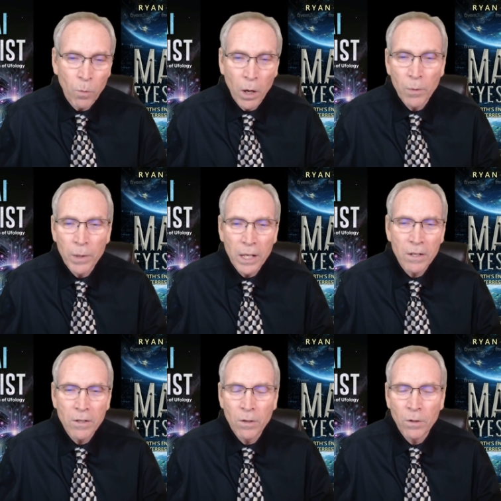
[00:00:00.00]
"What are we going to
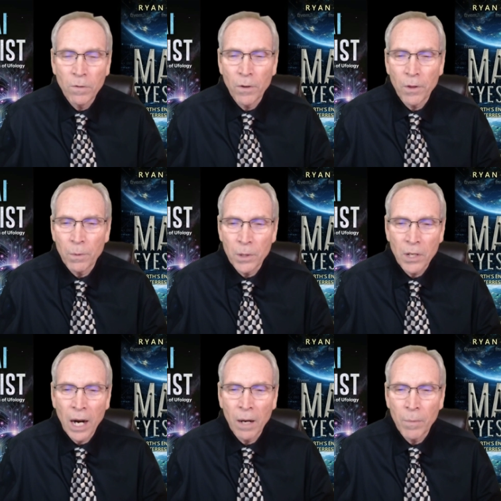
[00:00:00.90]
do for the
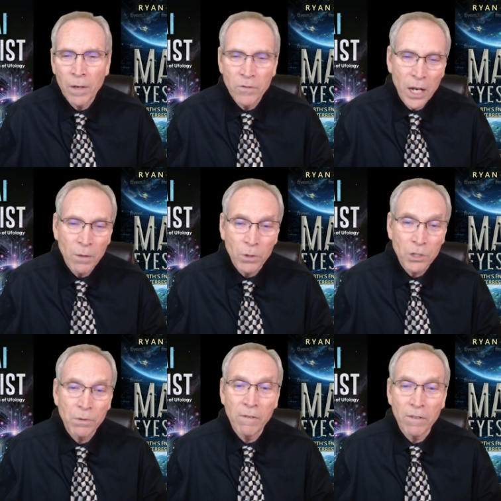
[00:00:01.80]
retirement of General
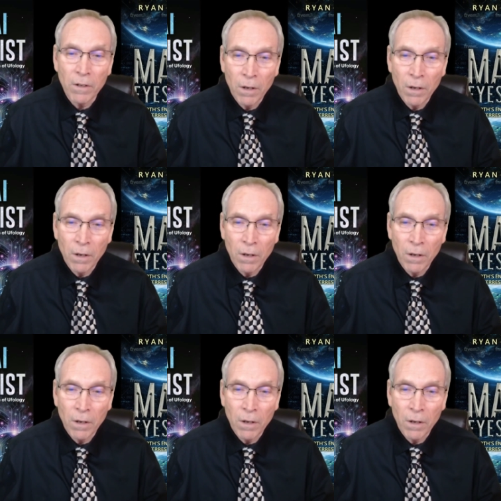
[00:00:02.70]
Schriever?"